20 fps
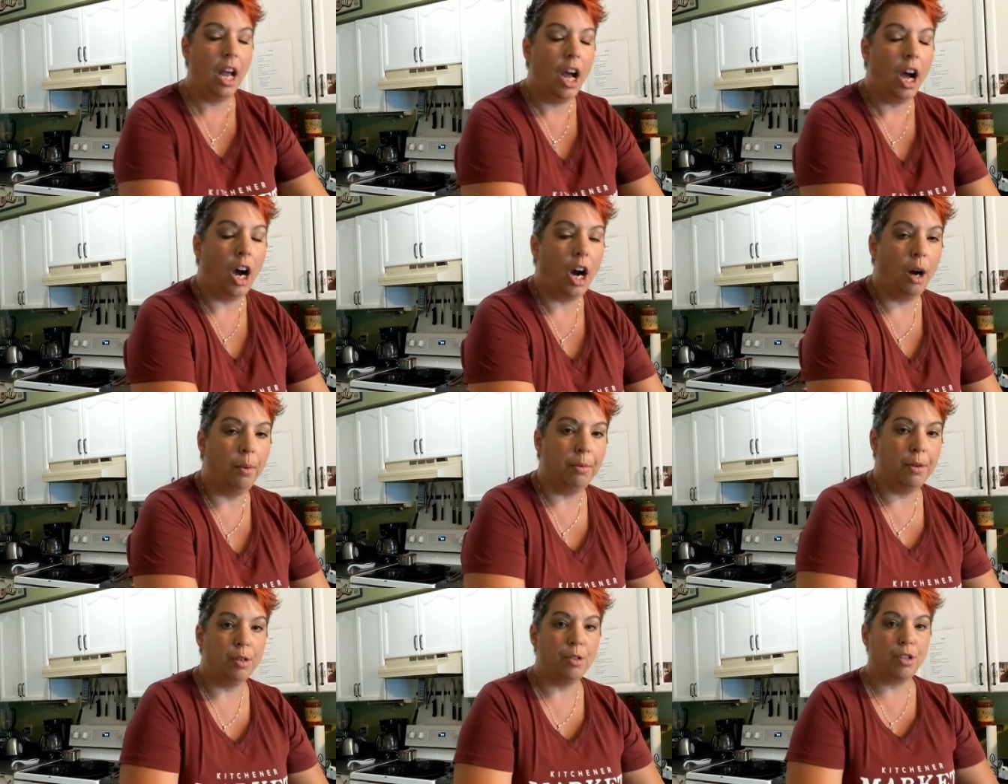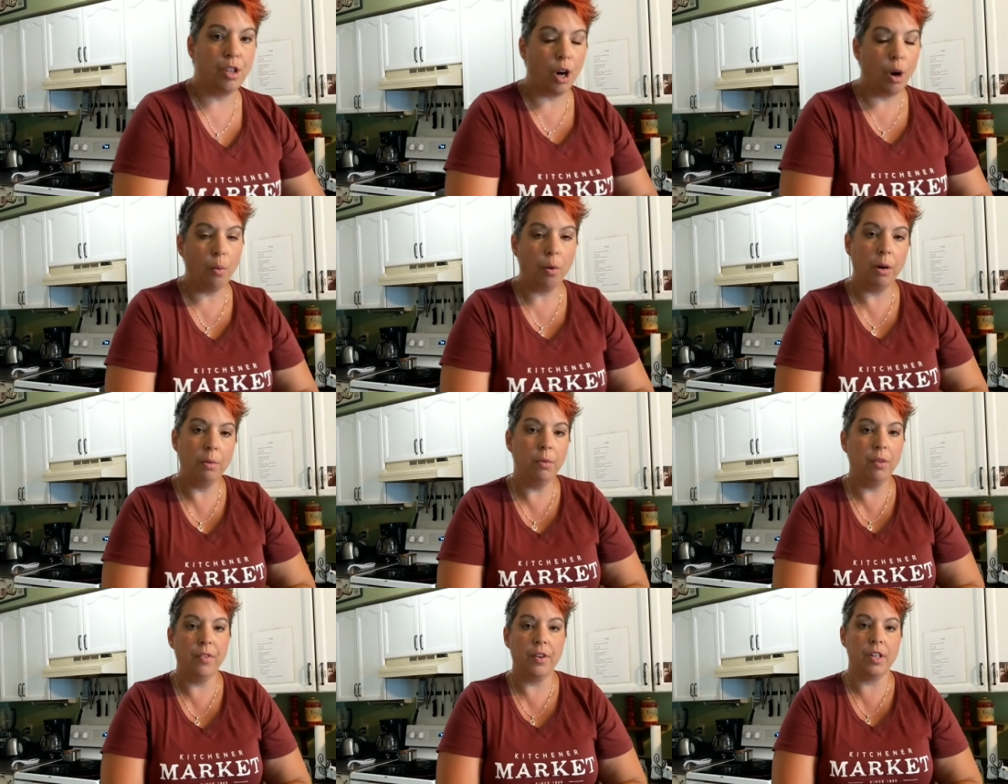Um, you don't
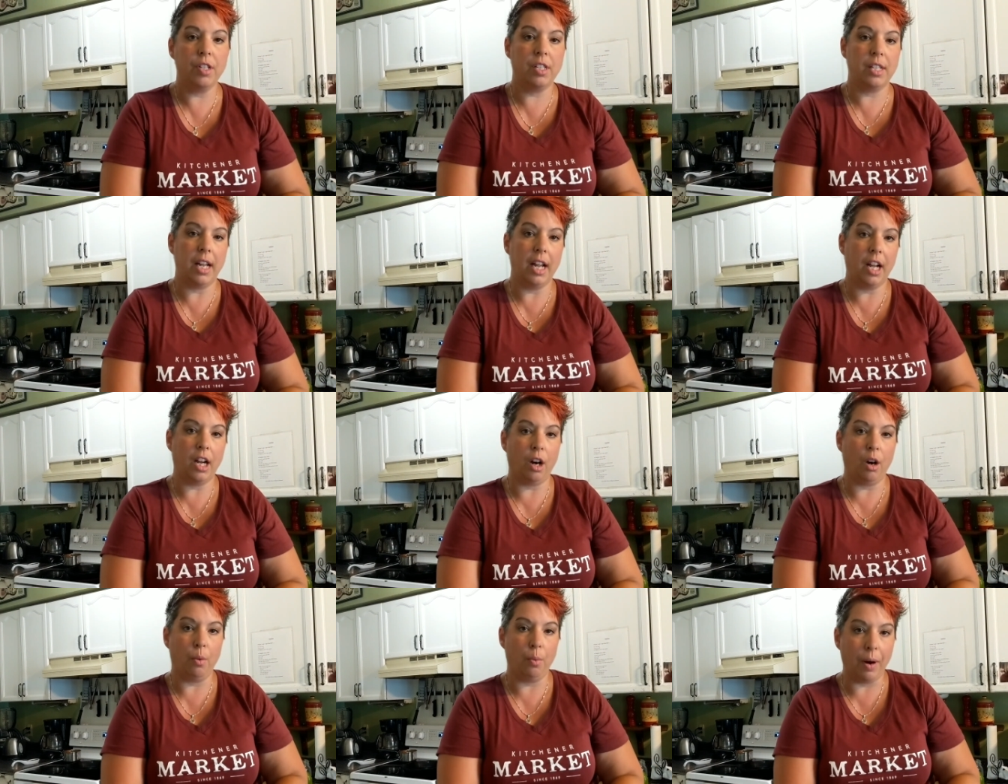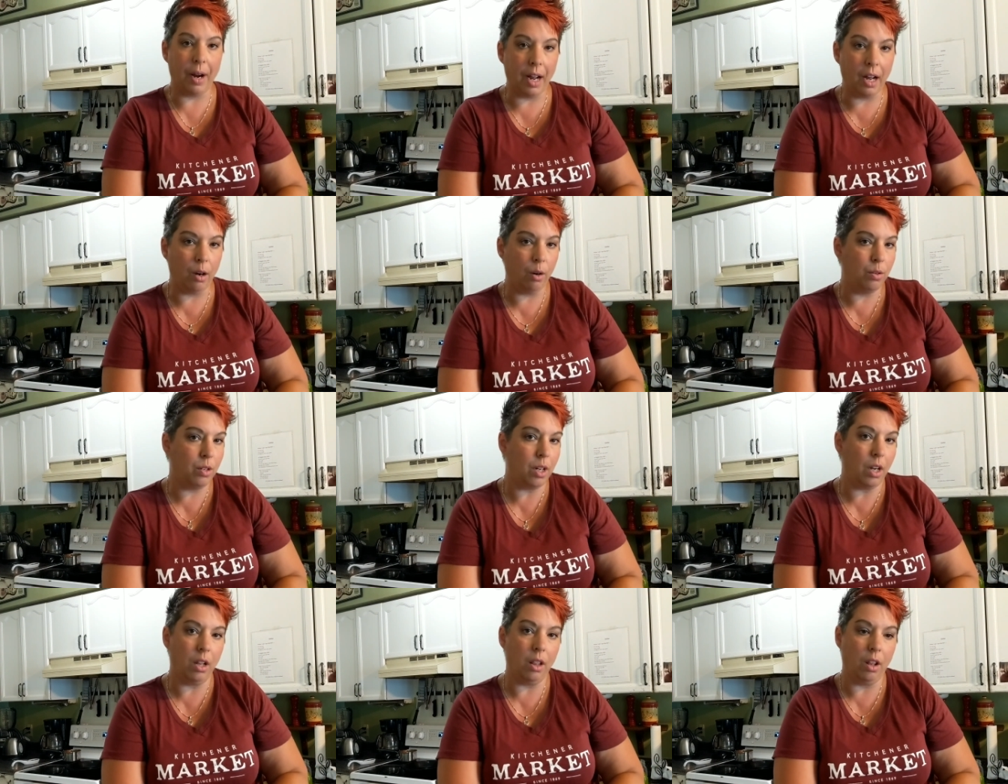wanna move your steak
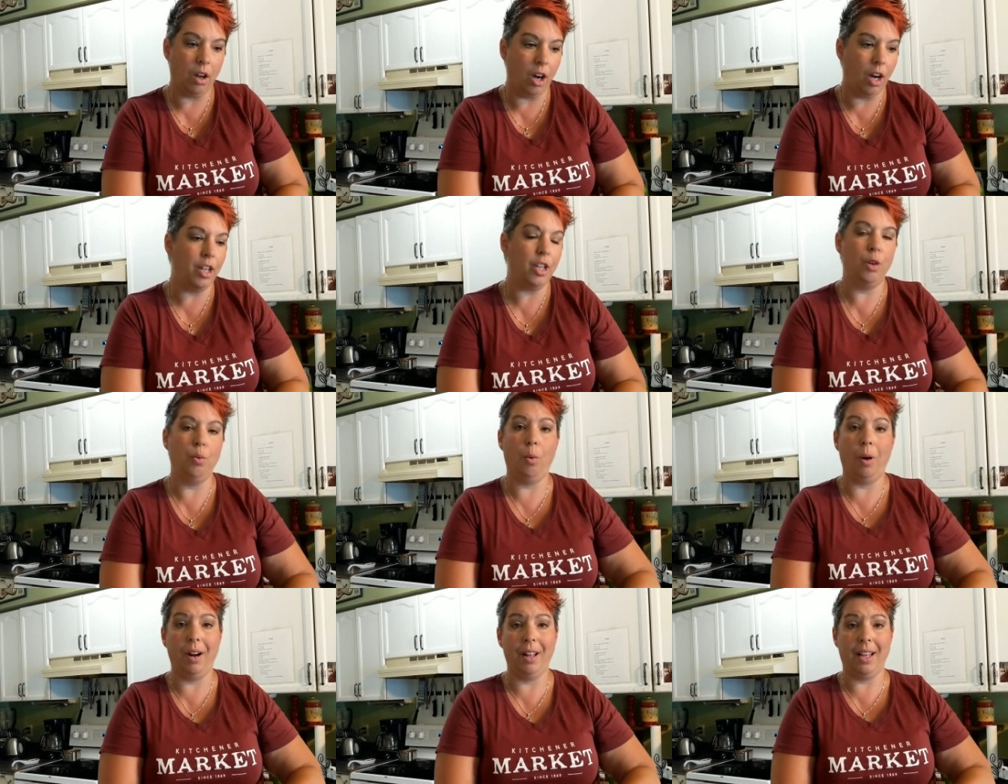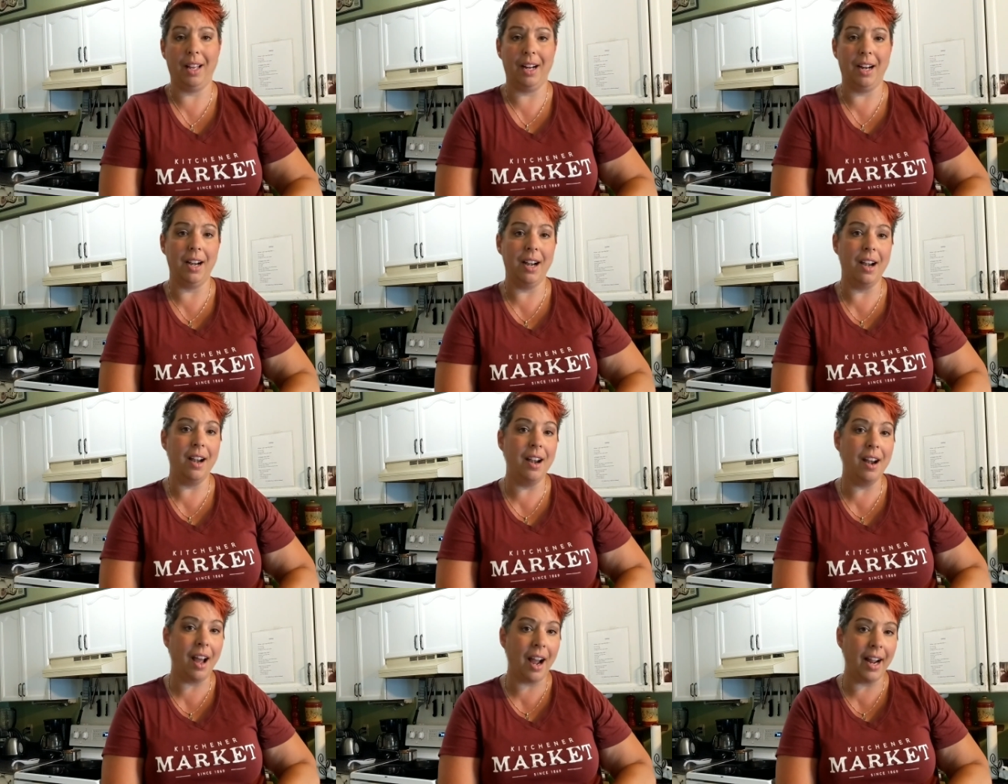around a lot. You wanna get a
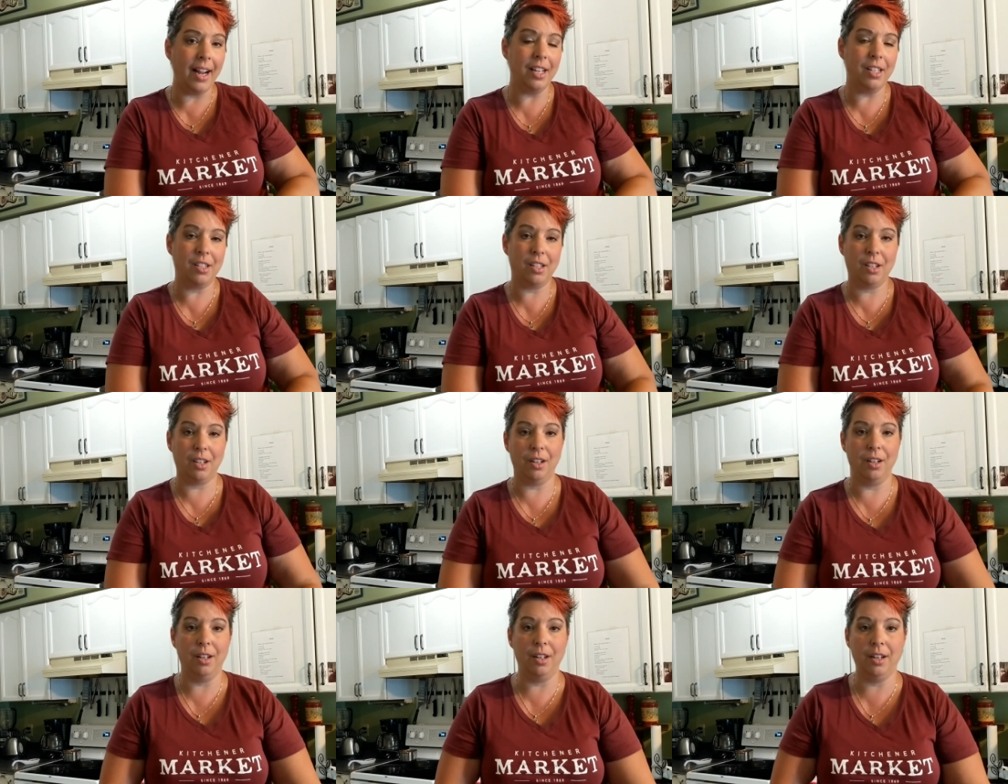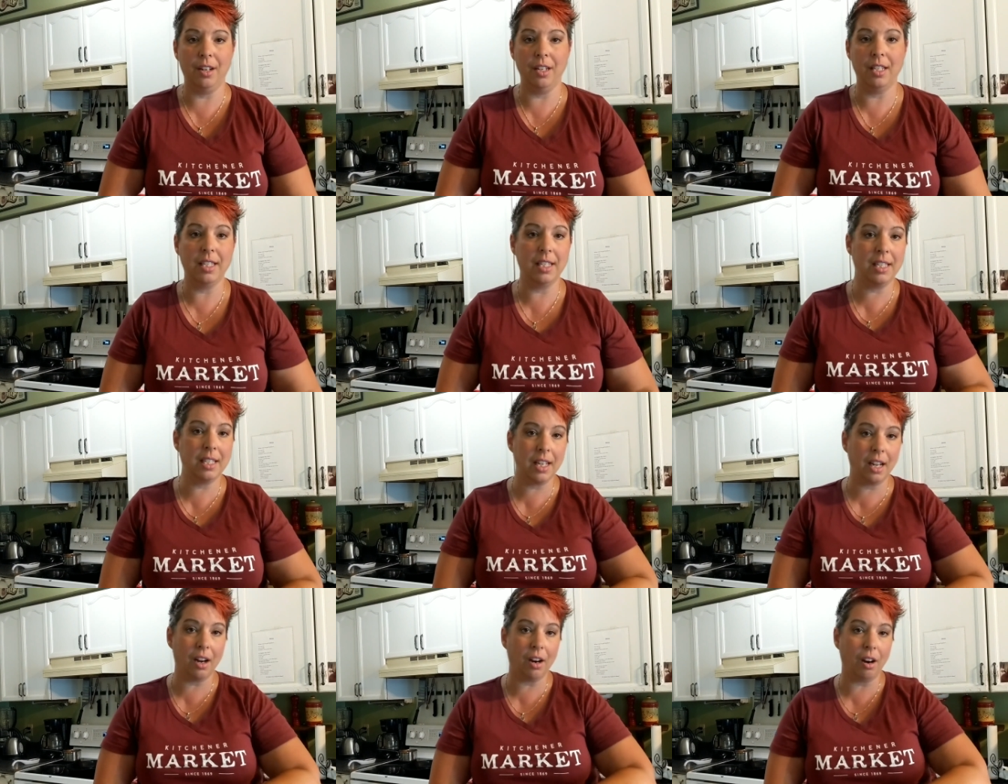nice, good
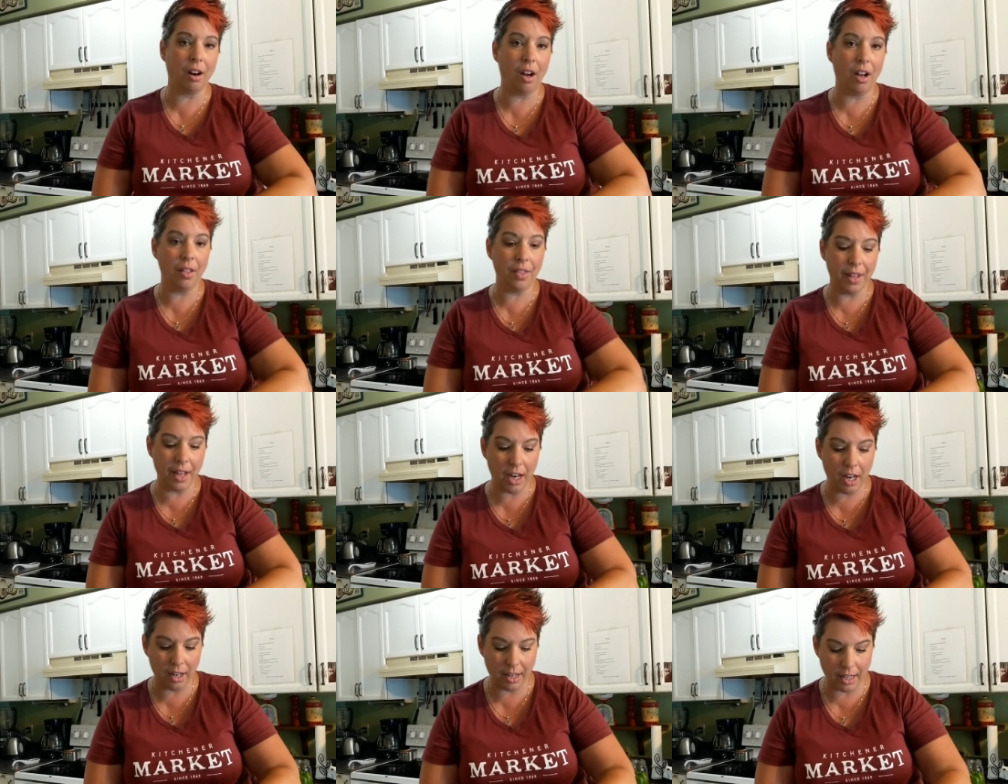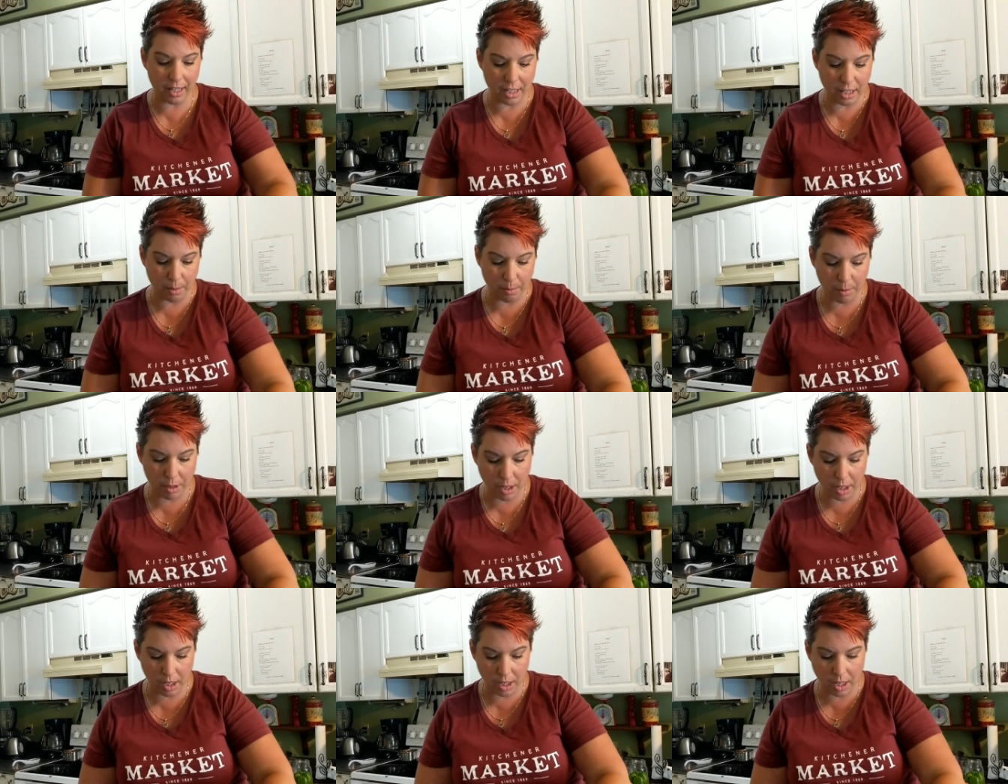sear on there, get
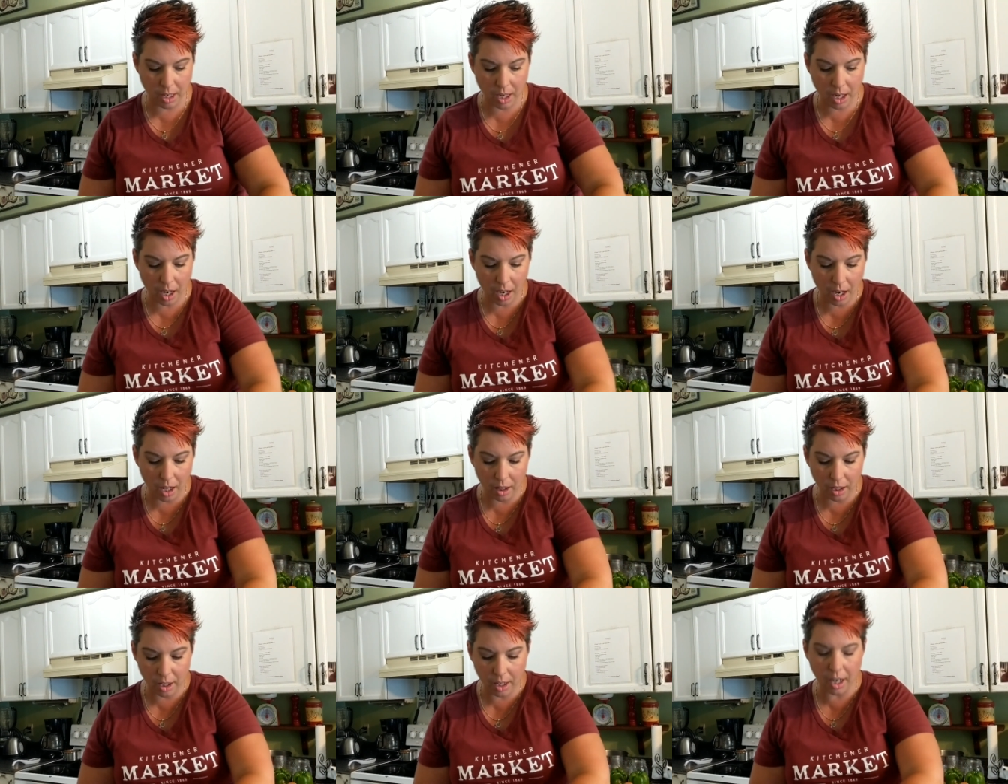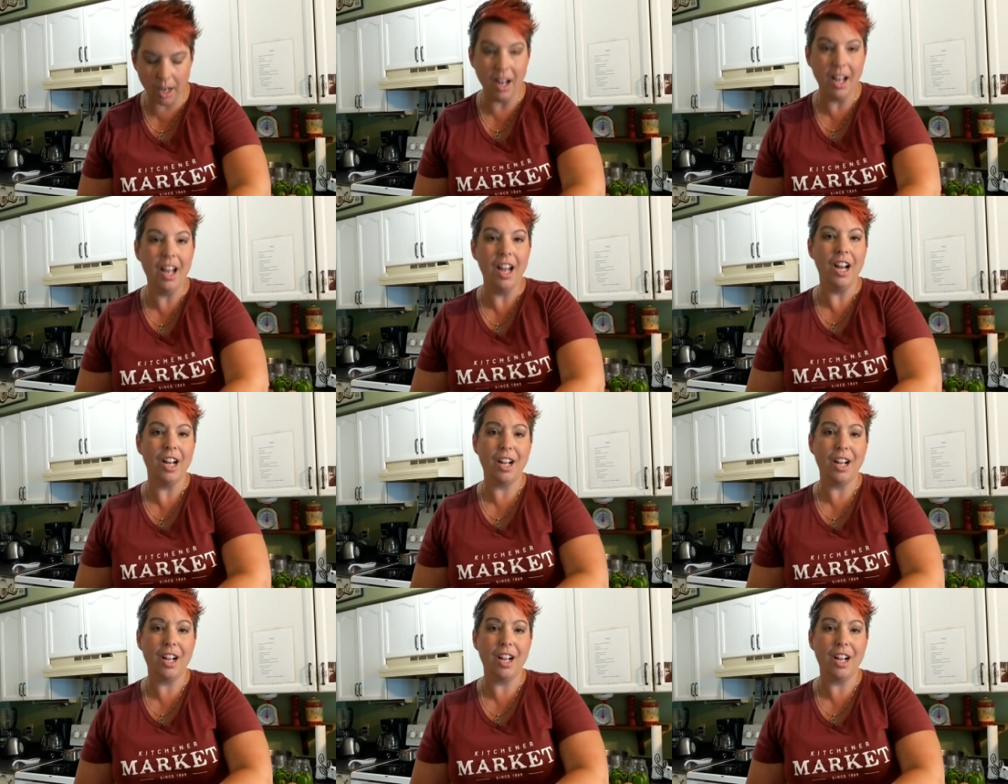some good color.